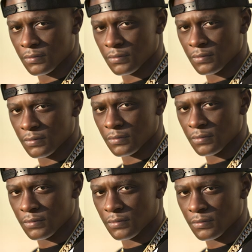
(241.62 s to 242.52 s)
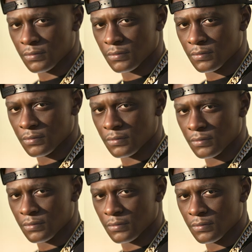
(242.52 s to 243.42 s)

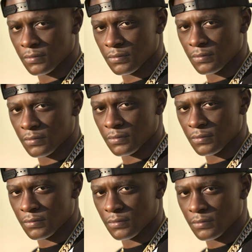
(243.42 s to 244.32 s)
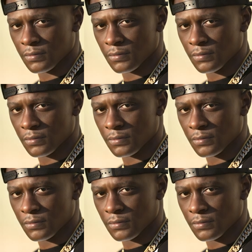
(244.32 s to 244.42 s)
(not speaking)